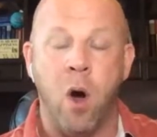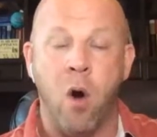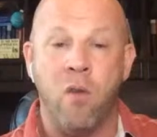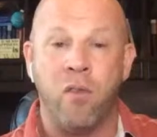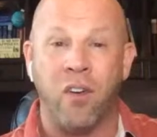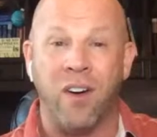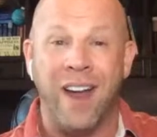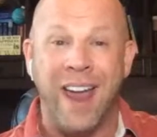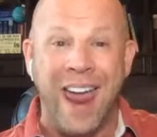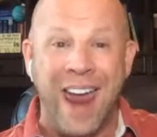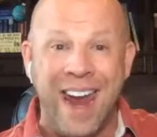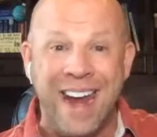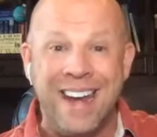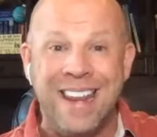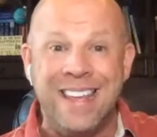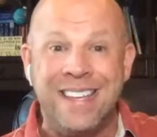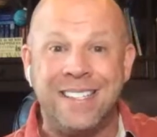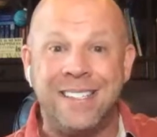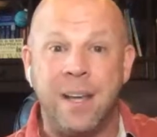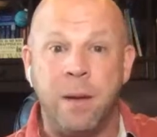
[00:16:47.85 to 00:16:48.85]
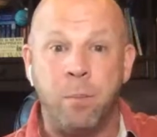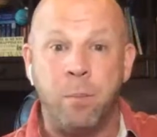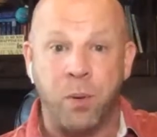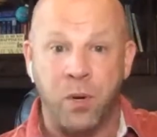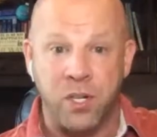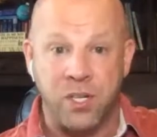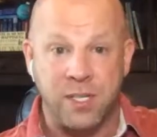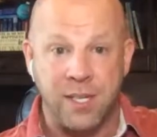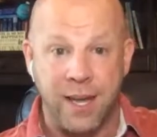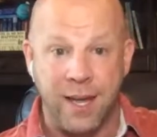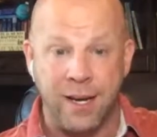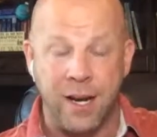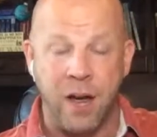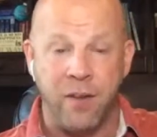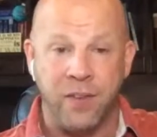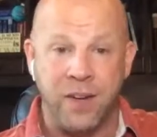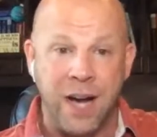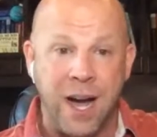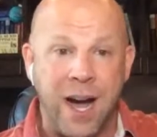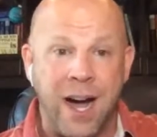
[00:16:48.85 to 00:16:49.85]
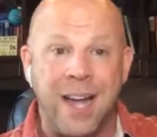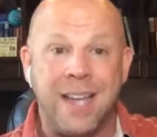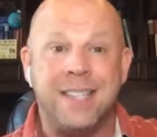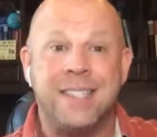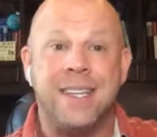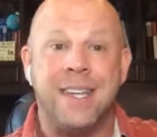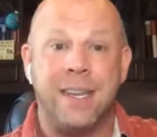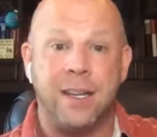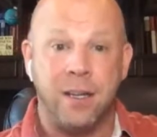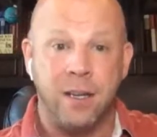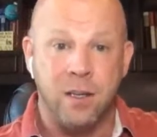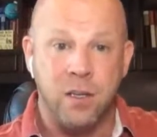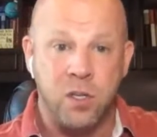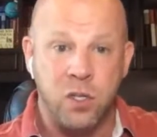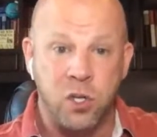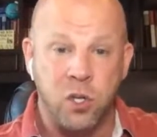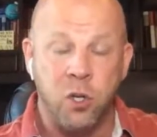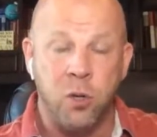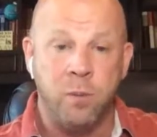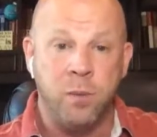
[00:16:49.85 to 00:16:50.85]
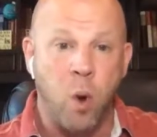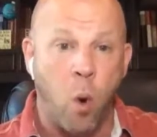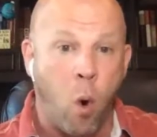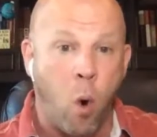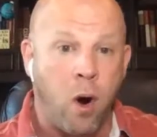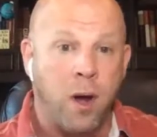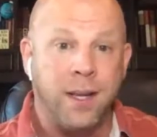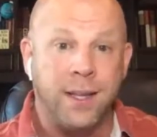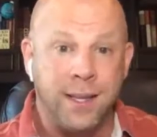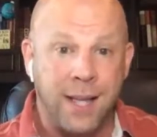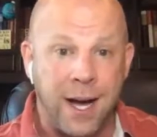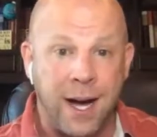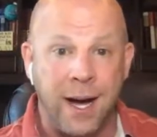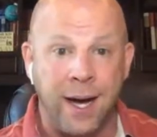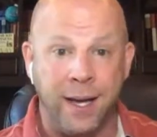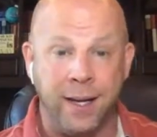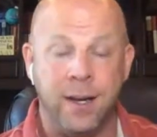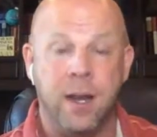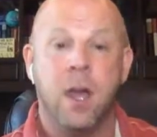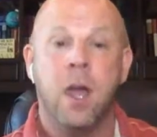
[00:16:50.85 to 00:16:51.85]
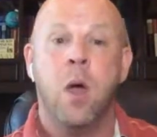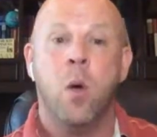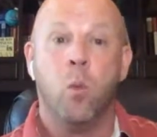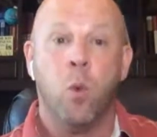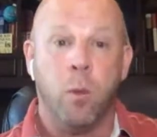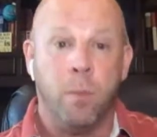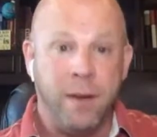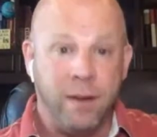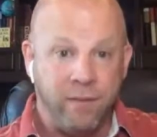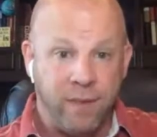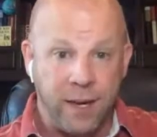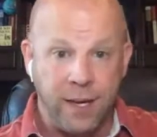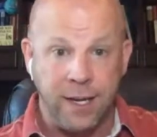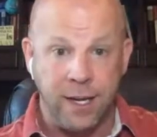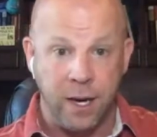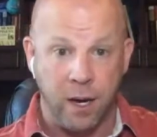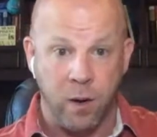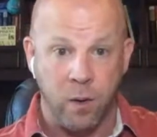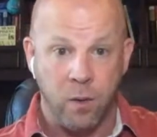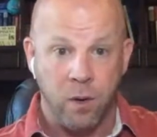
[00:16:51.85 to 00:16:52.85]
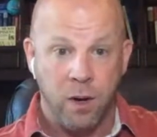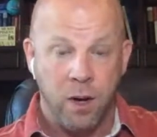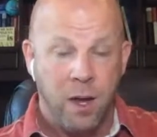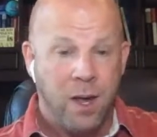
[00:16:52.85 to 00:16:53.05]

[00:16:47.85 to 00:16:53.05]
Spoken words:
over 80% of content consumed online will be video.